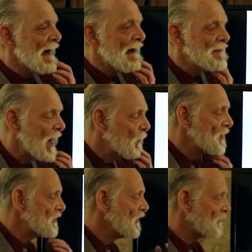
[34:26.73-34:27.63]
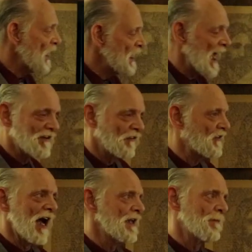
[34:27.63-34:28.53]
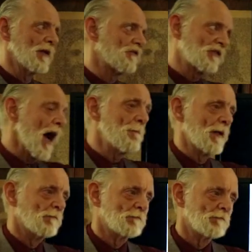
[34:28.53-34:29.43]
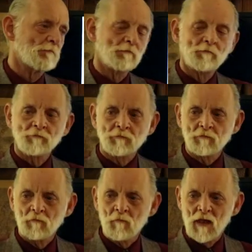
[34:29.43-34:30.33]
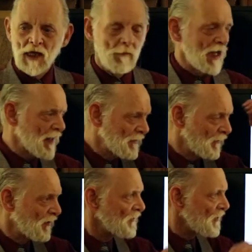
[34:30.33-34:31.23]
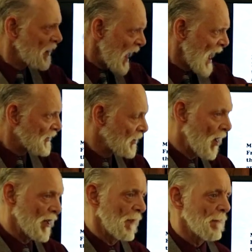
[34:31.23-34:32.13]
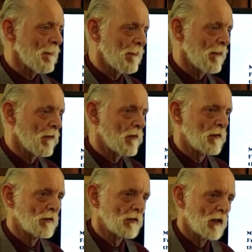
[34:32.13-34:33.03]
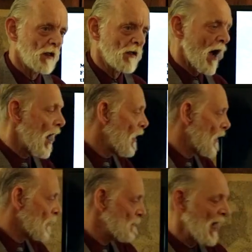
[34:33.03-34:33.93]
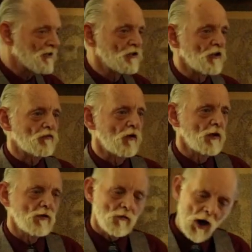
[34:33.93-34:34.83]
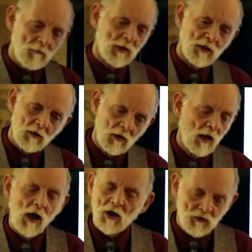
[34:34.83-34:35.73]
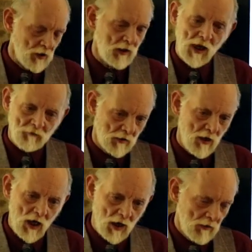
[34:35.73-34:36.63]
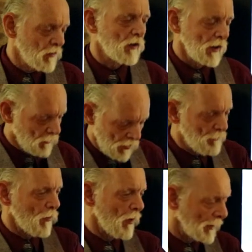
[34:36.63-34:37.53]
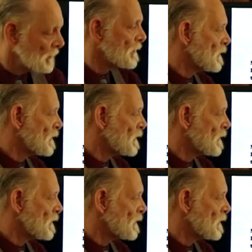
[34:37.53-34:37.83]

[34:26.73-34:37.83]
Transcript: And then when Jesus said he had to stand up and stop him, he made that decision and acted on it. I imagine Jesus going, You're right, Peter. I shouldn't have to die. You're, you're good point.